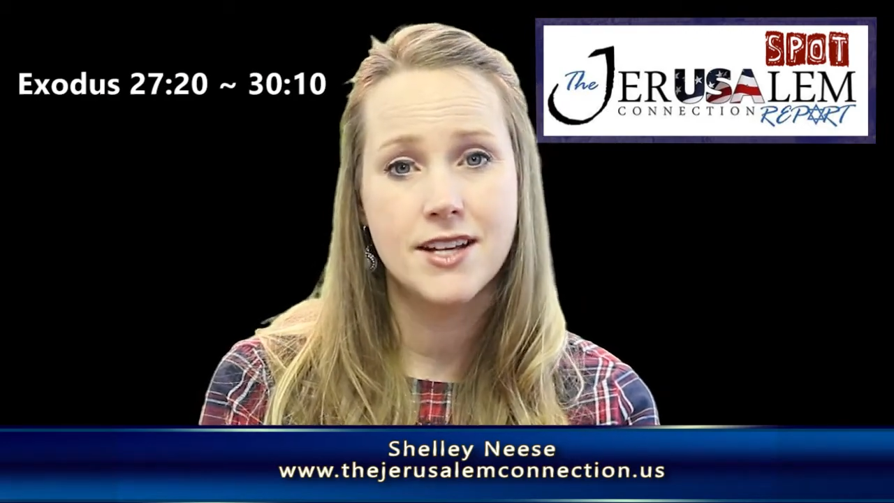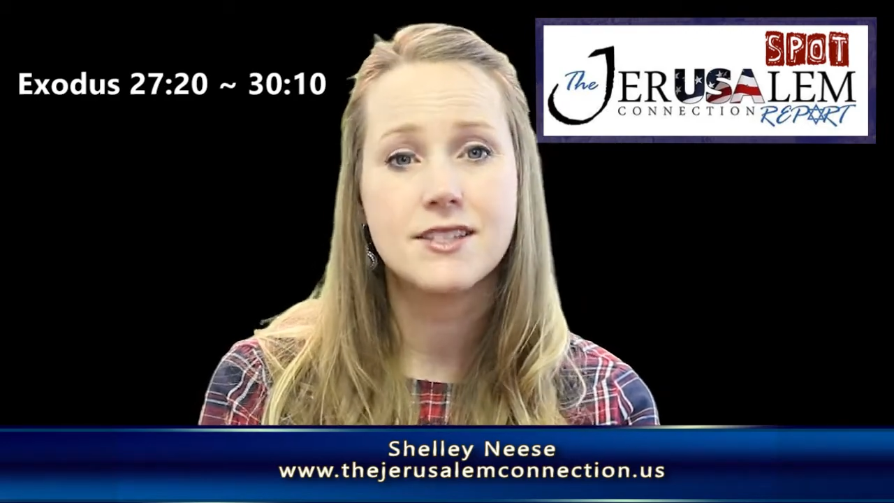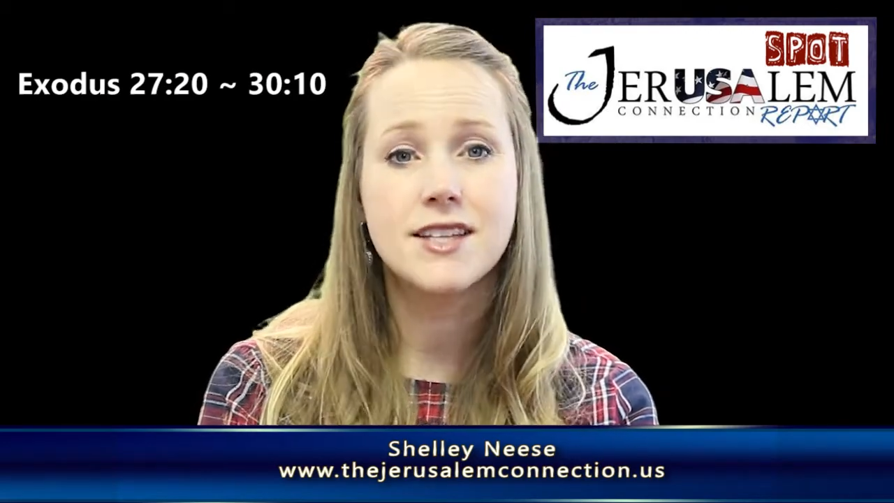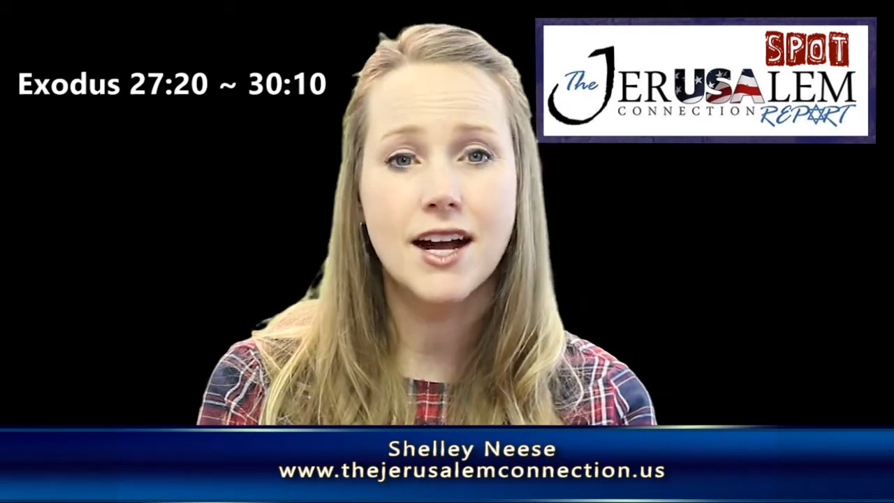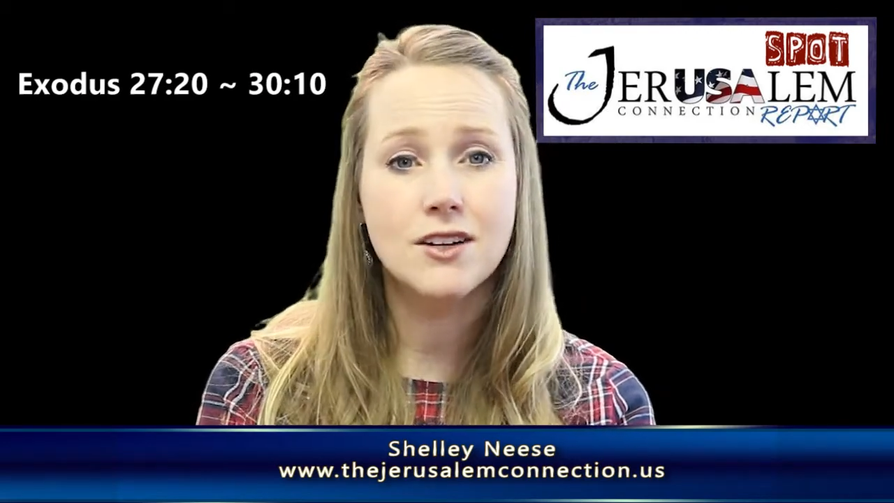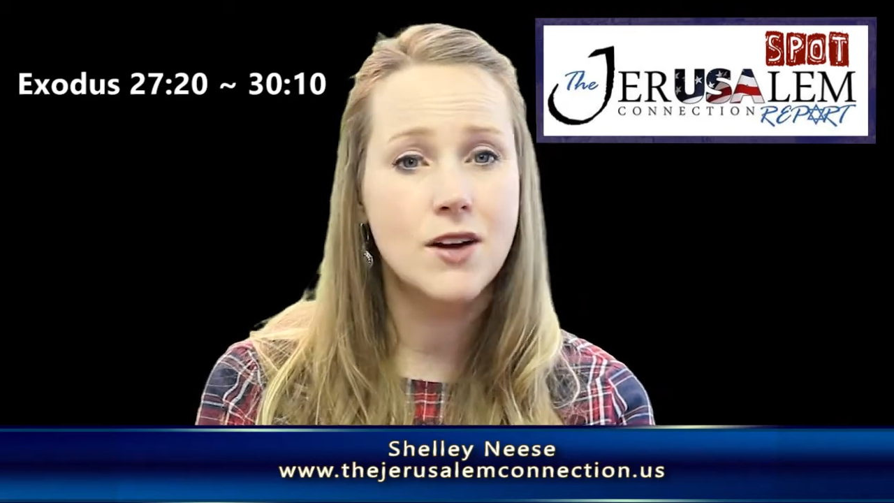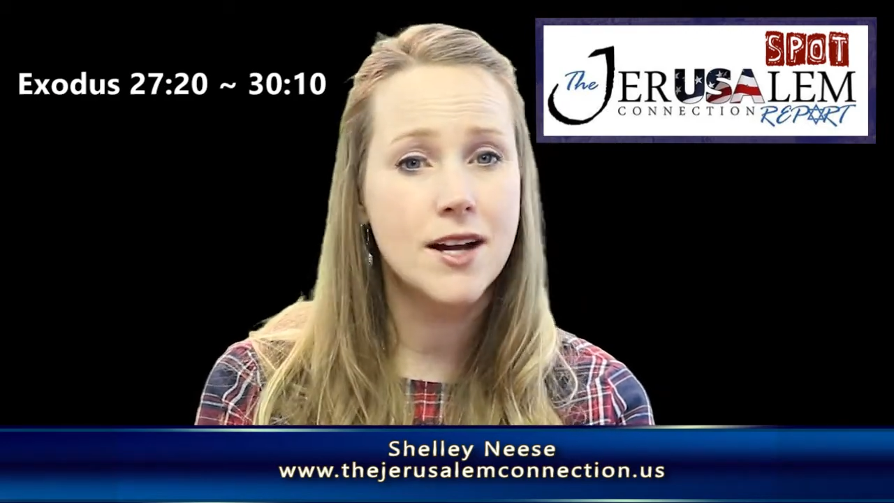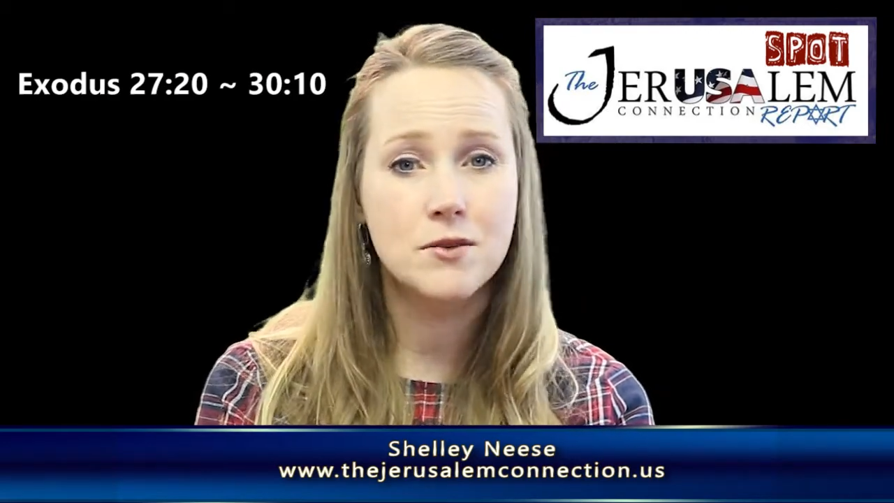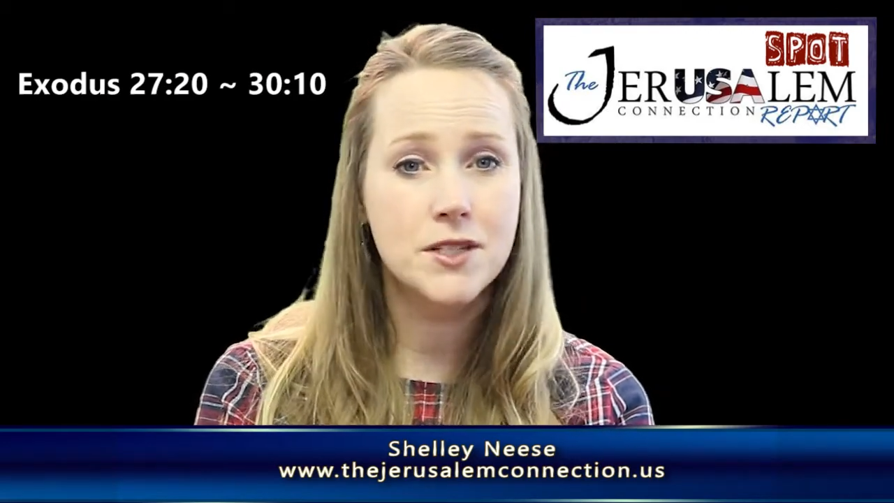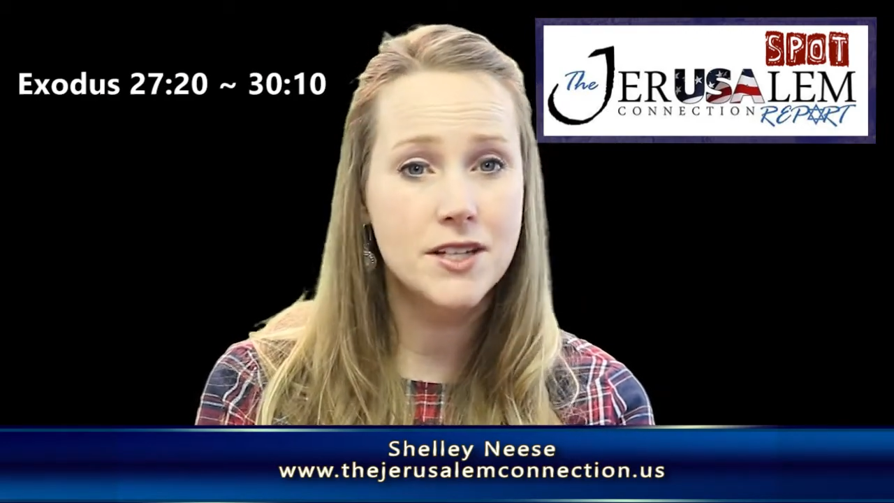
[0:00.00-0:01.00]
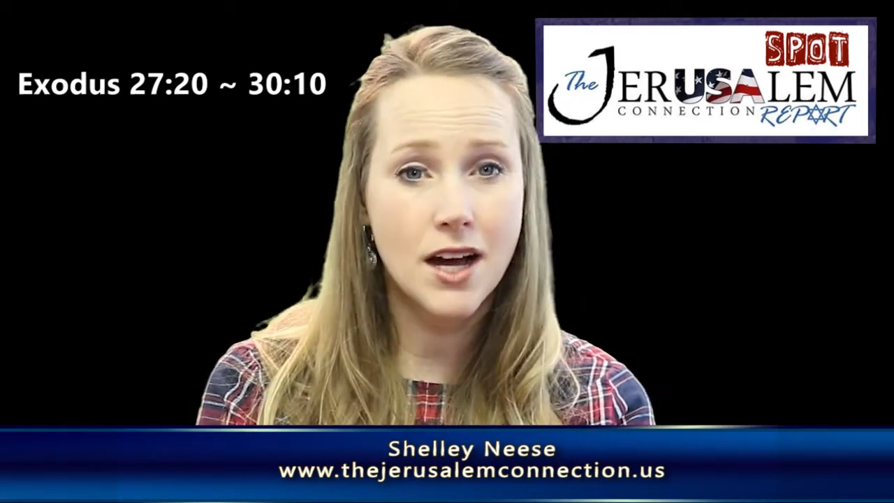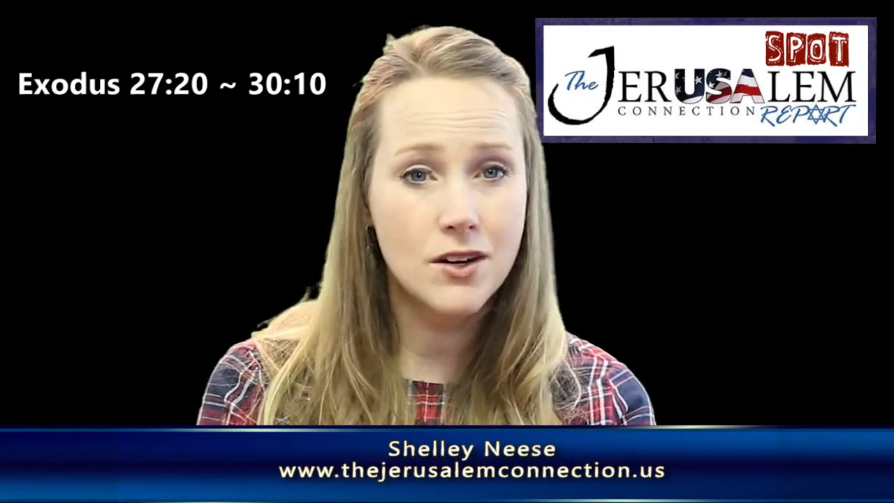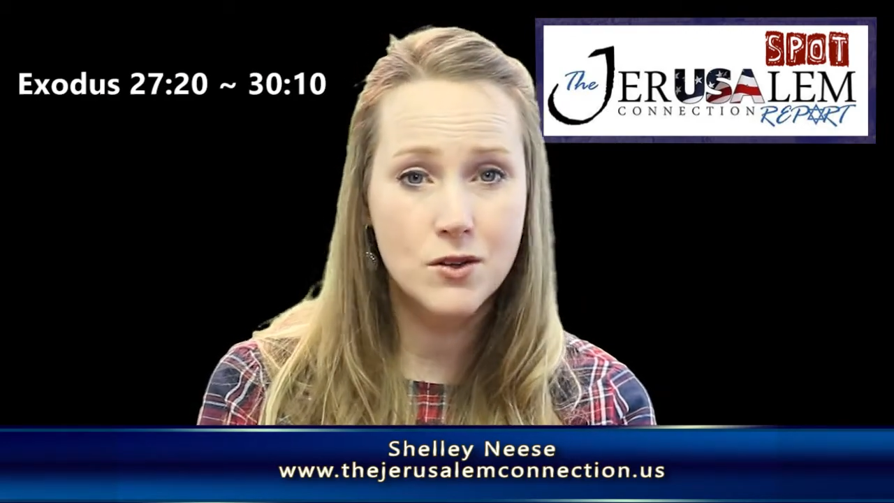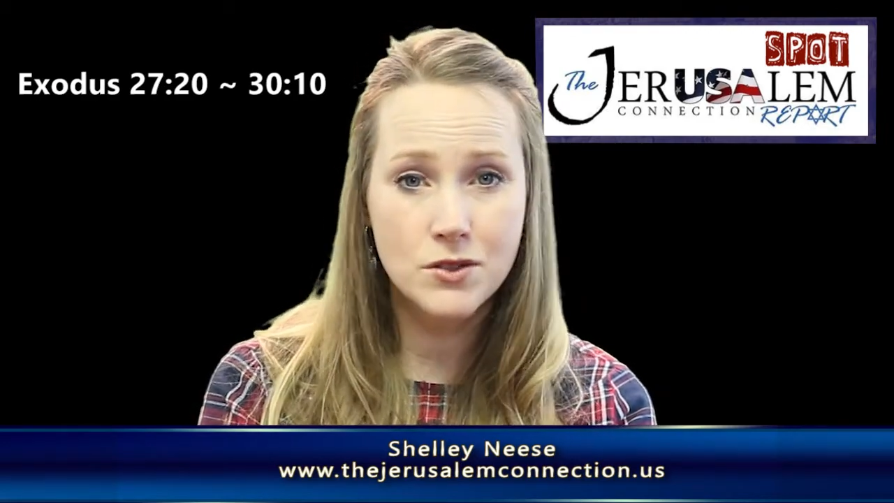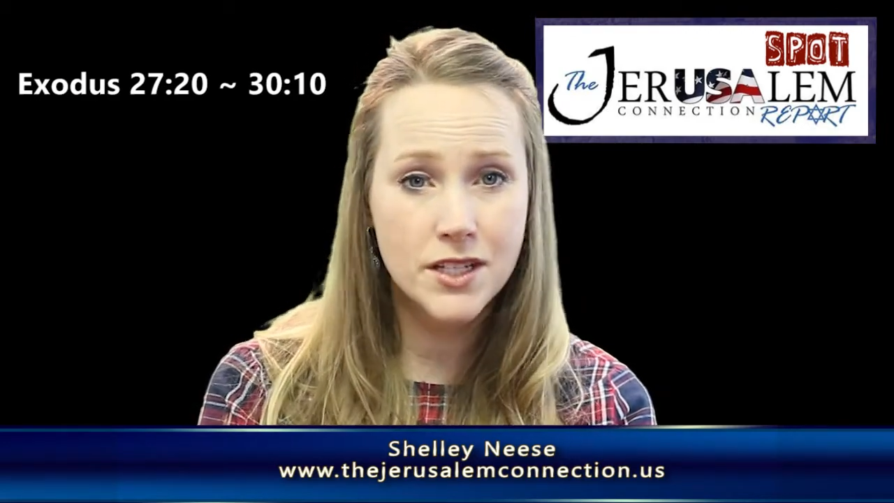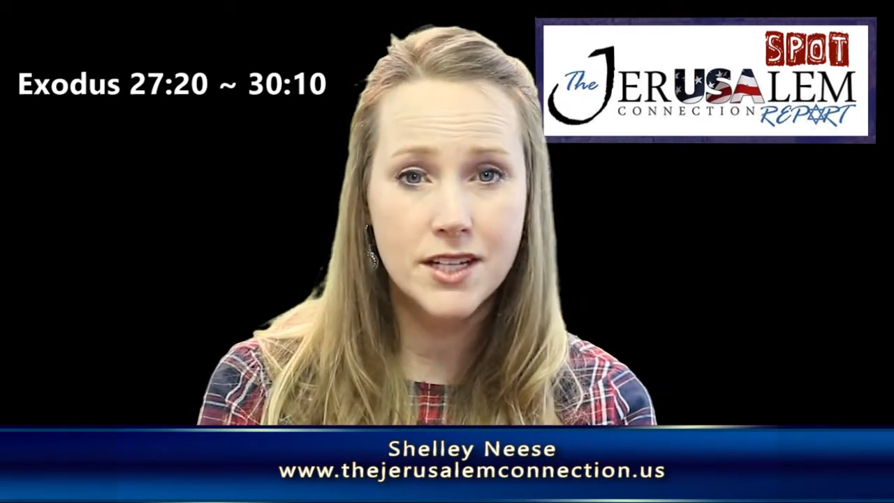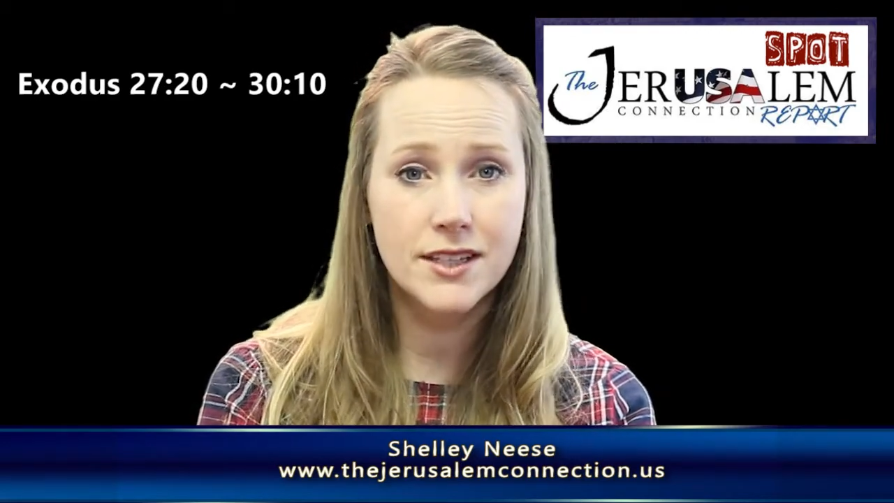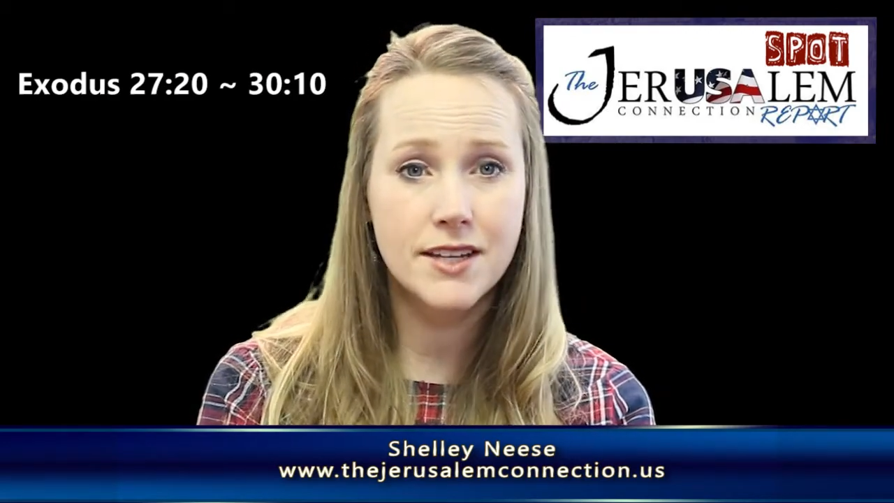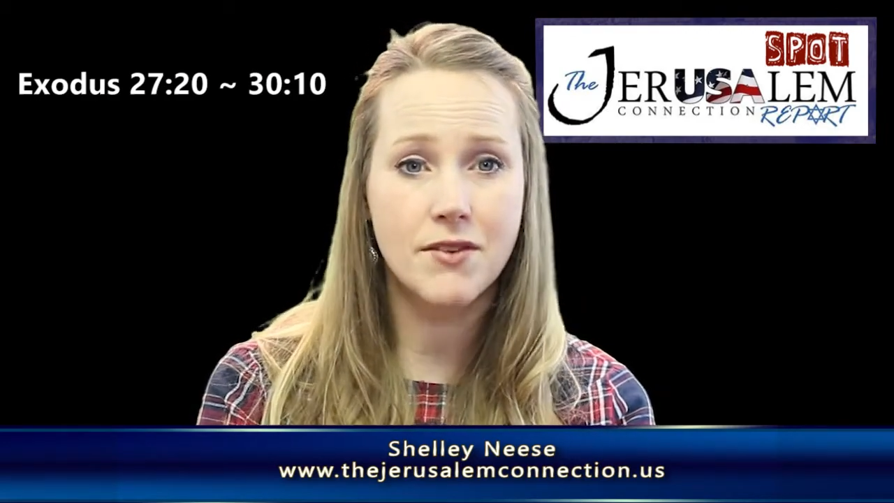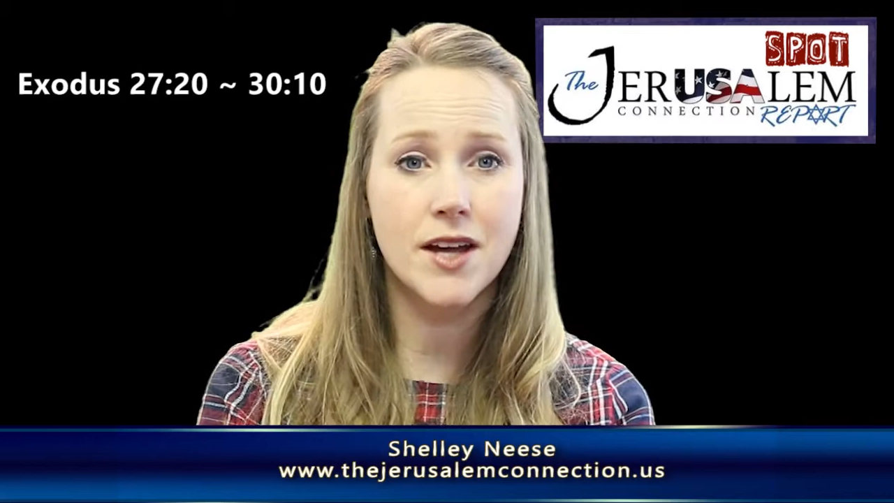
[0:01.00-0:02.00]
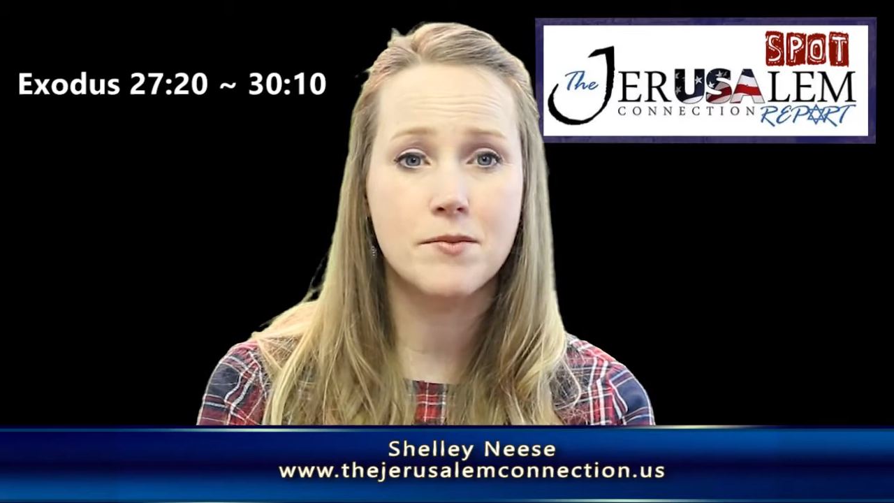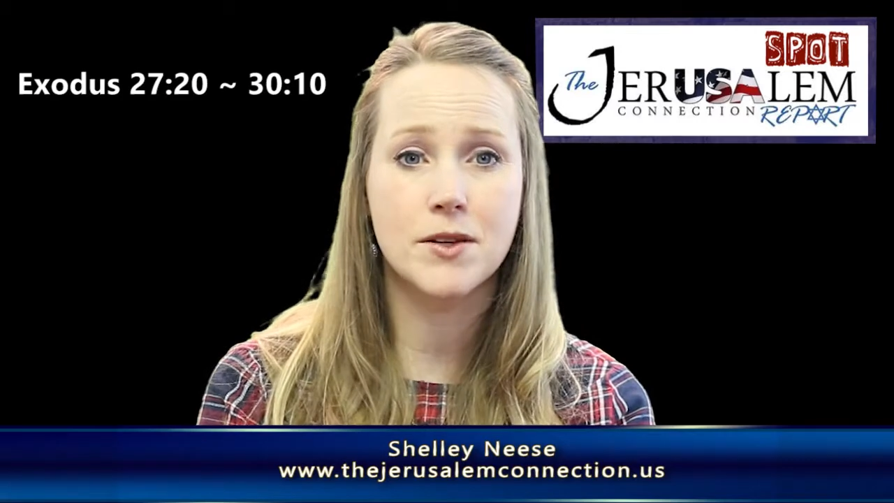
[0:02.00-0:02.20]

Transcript: Zechariah was not only a Levite,